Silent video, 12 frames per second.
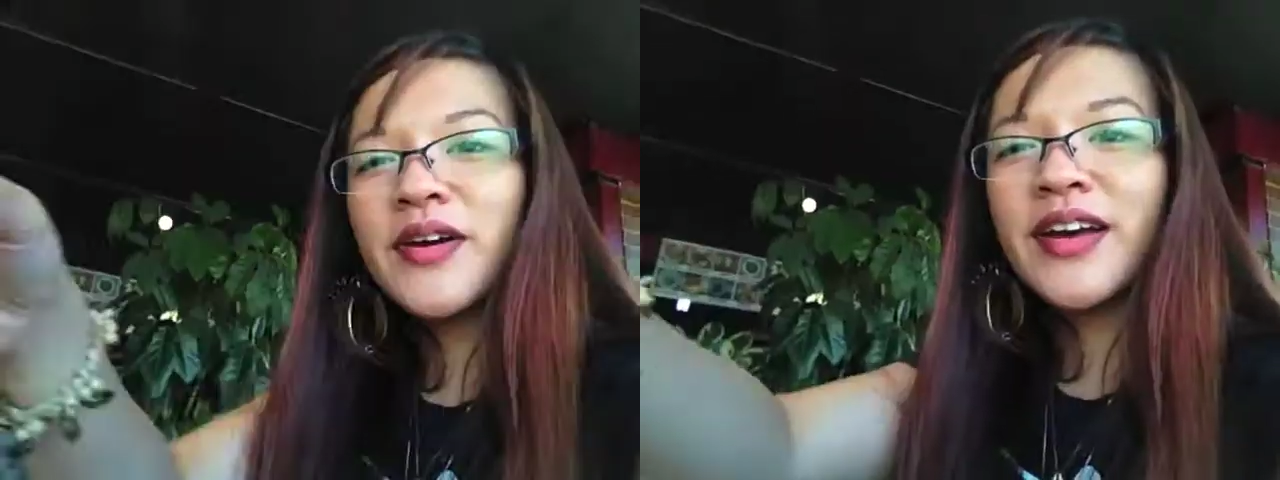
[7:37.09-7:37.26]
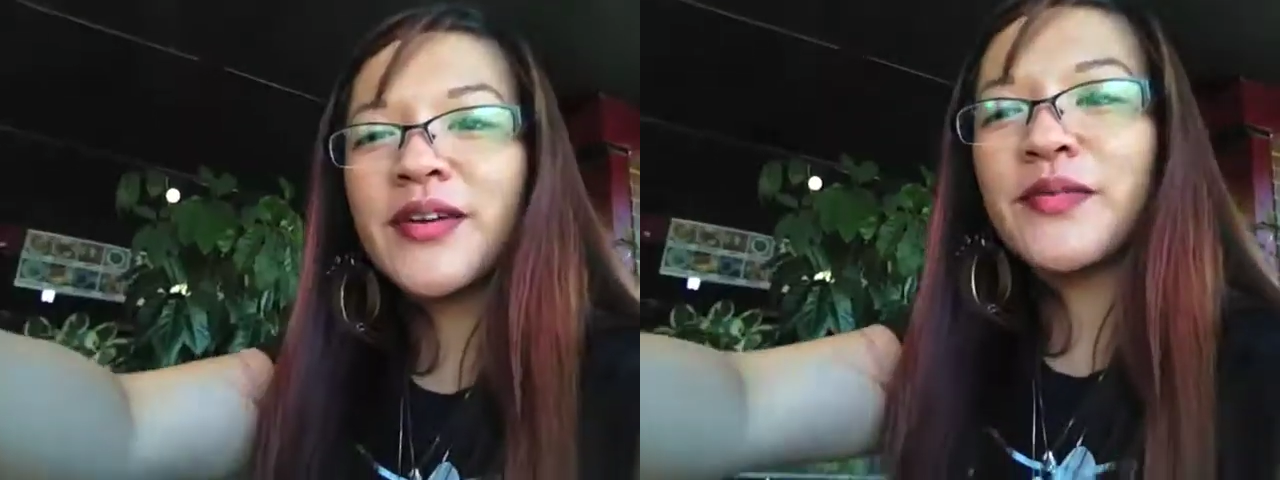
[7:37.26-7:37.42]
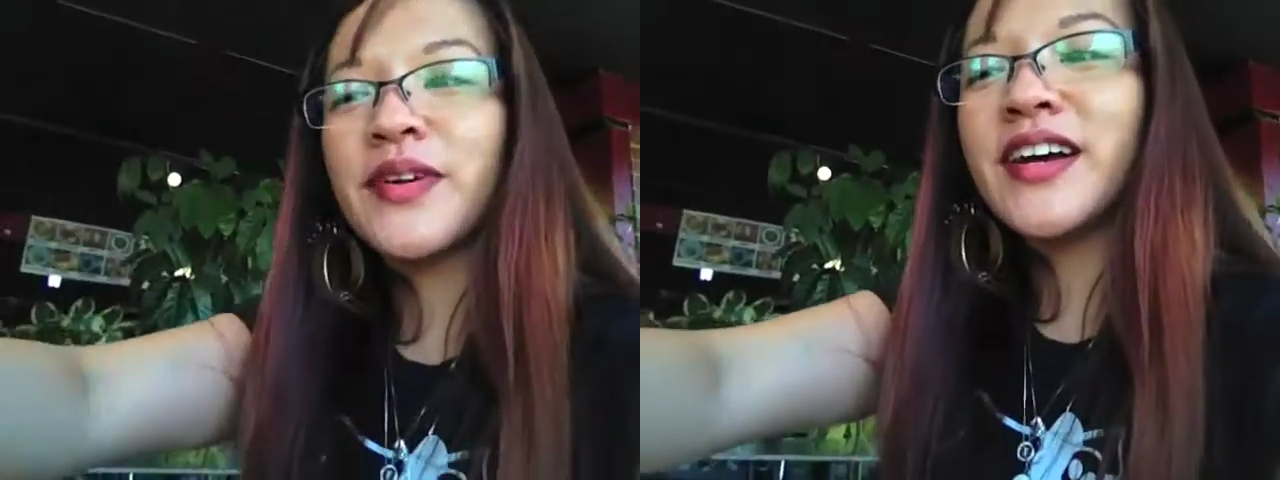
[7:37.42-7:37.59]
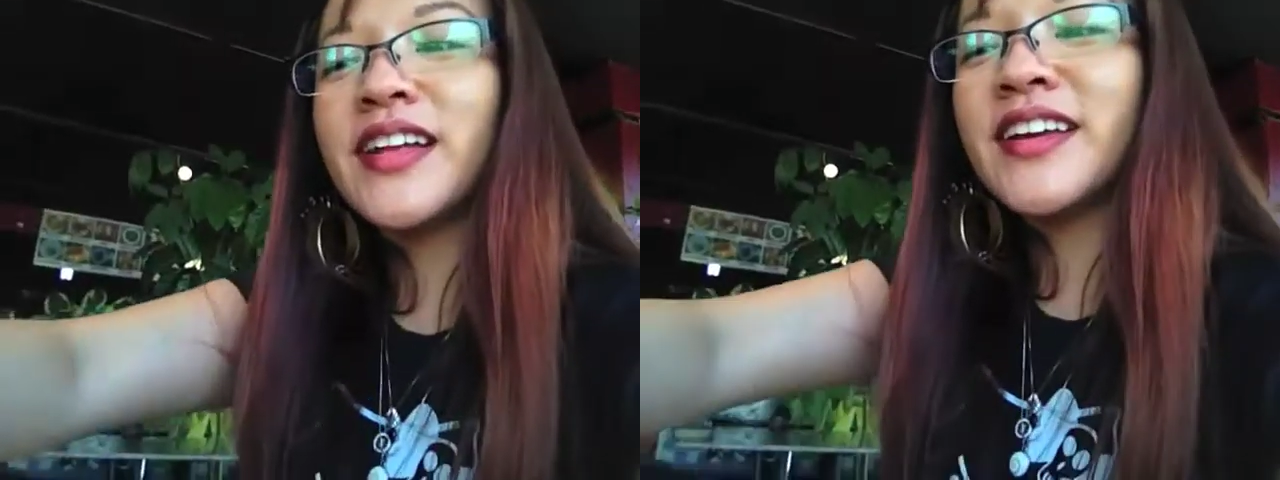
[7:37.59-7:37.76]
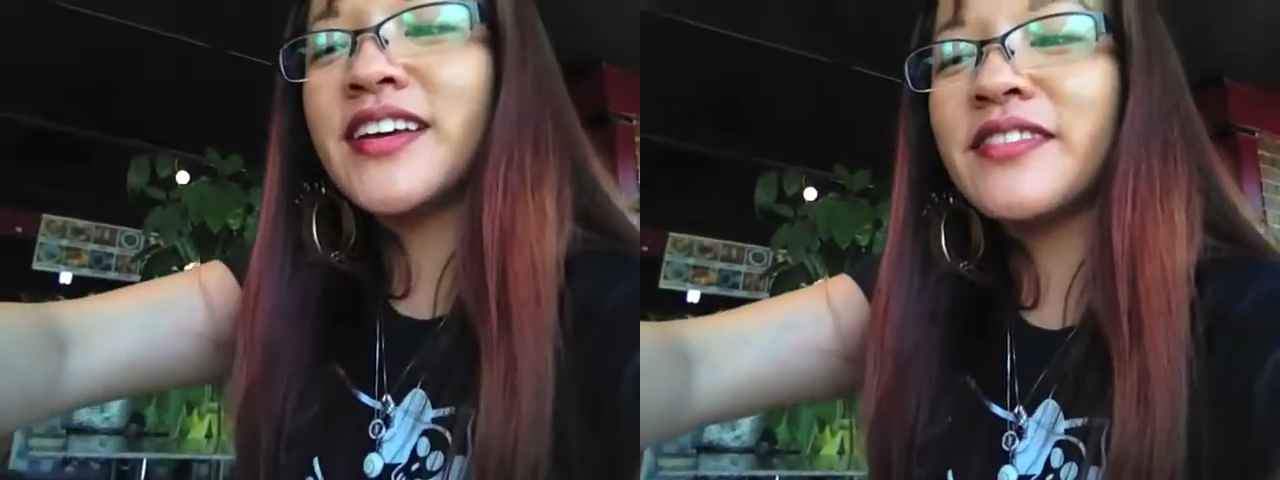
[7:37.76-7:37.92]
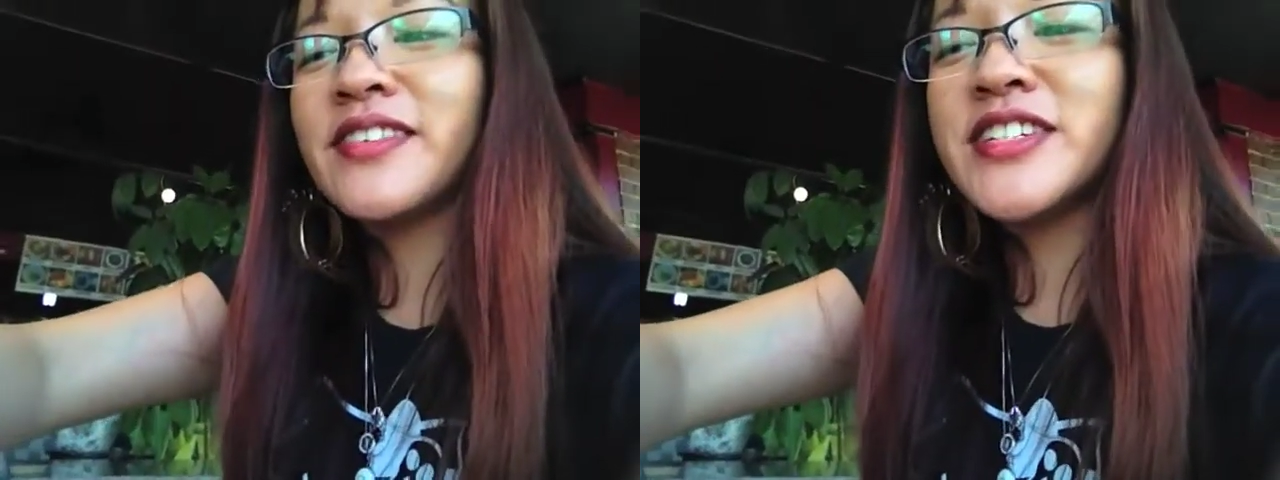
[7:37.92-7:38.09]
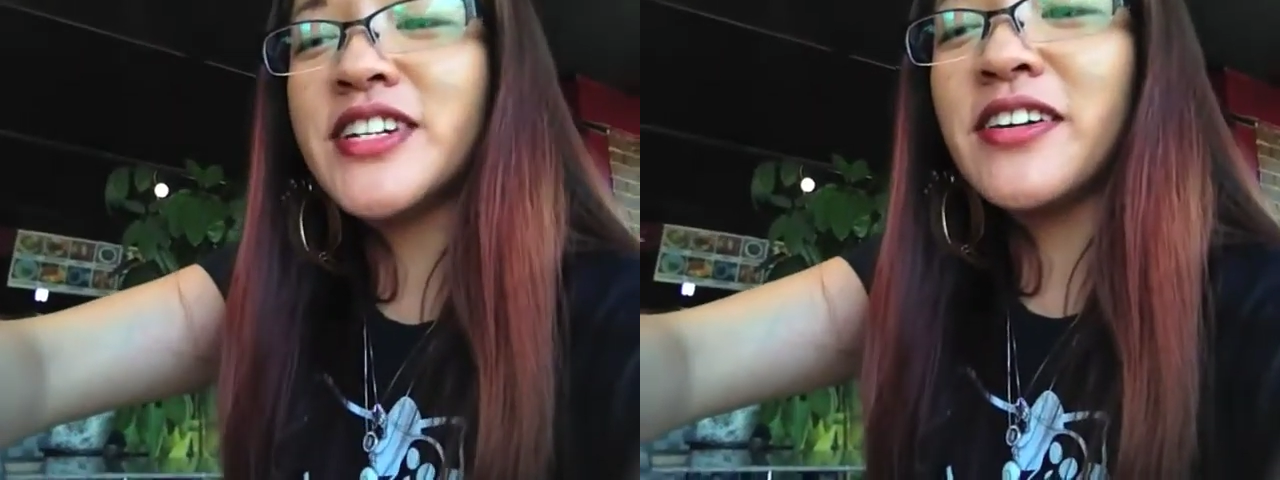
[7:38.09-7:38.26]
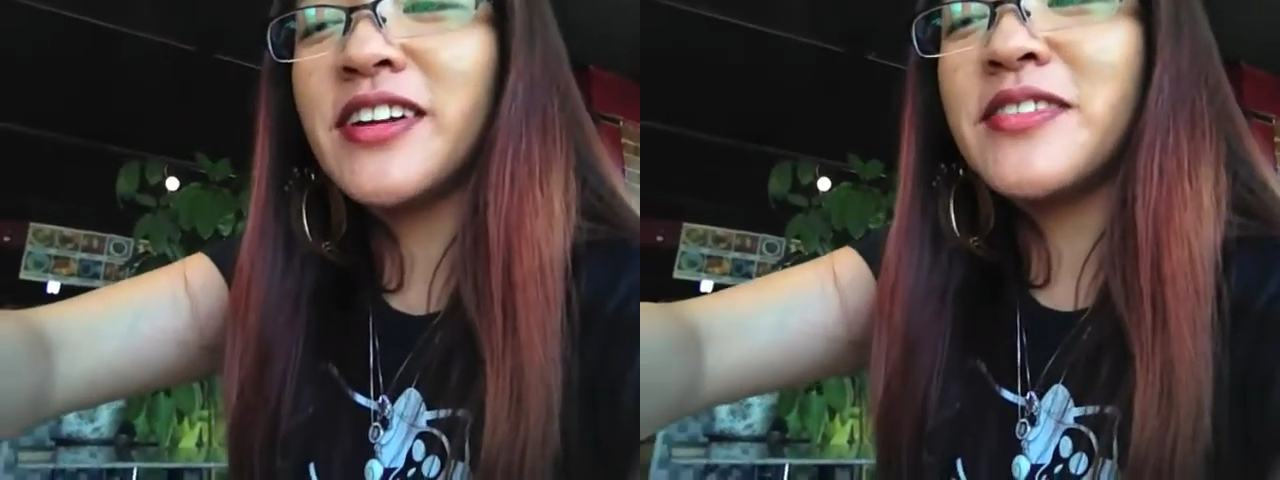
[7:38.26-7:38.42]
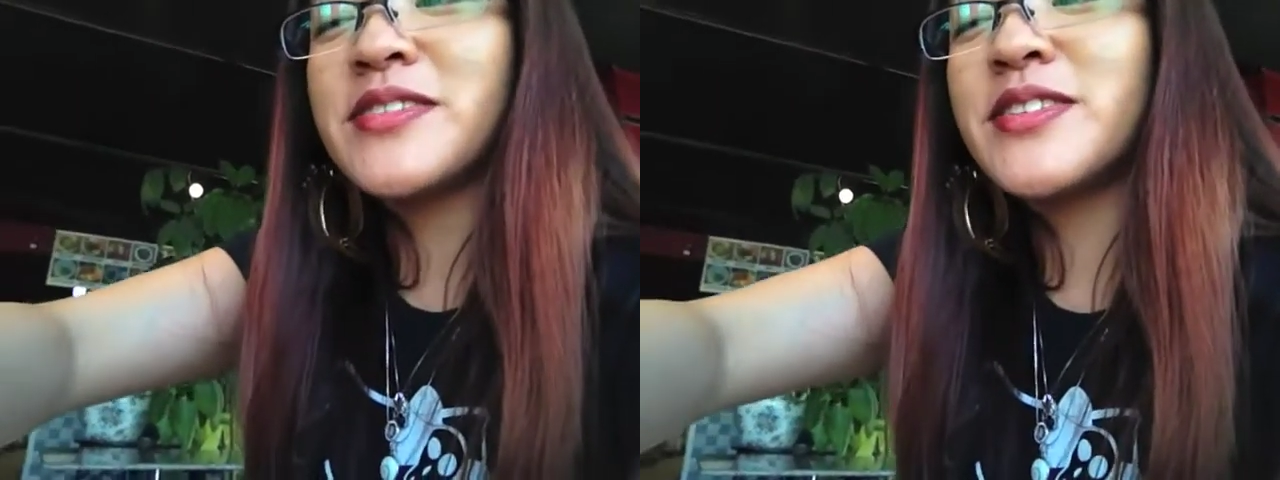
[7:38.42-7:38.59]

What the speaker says: Okay, we got to give a shout out